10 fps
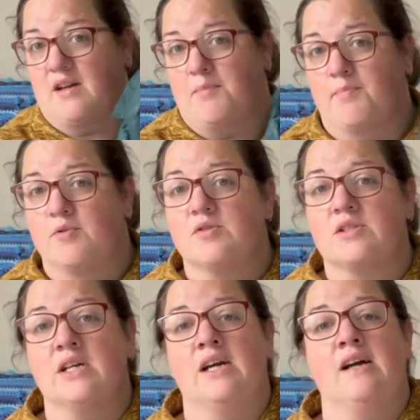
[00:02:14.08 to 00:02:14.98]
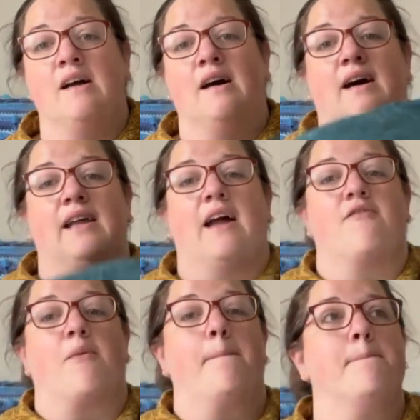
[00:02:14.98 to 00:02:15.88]
bought. I
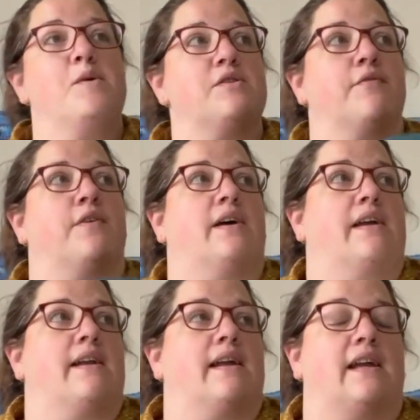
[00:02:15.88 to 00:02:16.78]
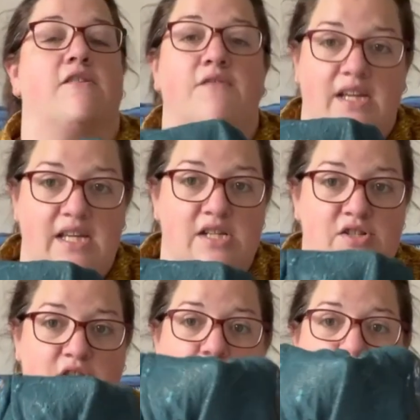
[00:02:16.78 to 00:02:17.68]
have modified a Ewe
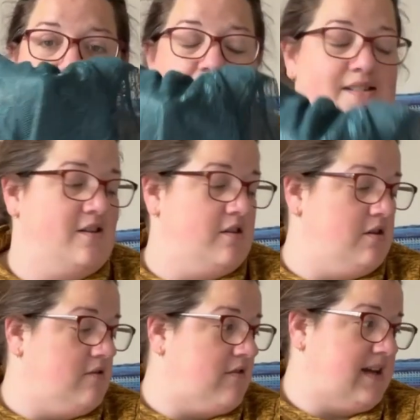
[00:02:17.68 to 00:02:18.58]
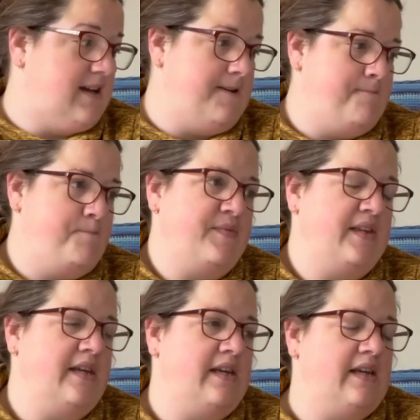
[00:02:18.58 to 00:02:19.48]
Sew You pattern, the Lorraine.
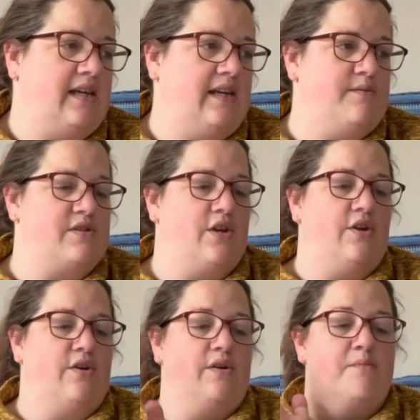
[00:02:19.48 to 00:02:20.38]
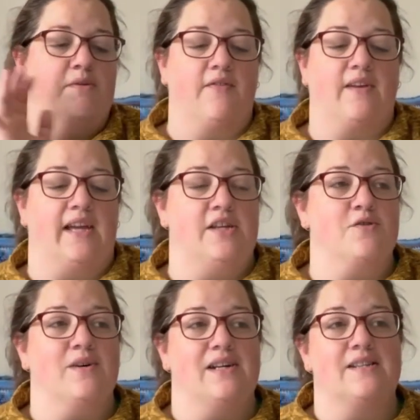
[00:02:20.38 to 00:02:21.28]
So
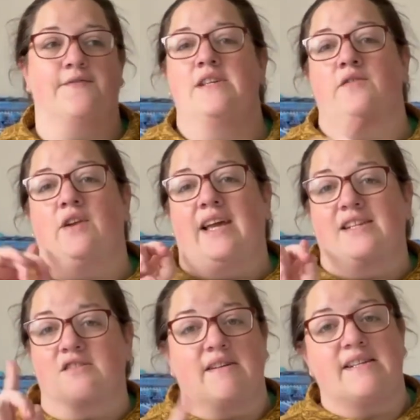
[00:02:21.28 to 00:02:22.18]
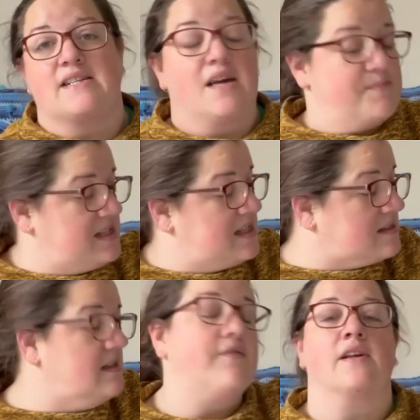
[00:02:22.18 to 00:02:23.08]
modification wise, first of all I had to grade it up
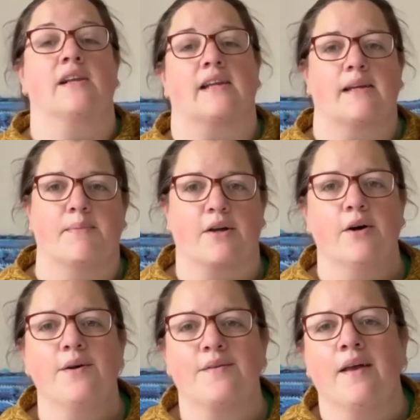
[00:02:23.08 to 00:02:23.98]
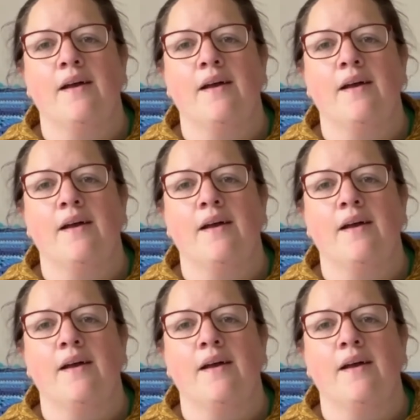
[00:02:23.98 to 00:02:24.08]
significantly because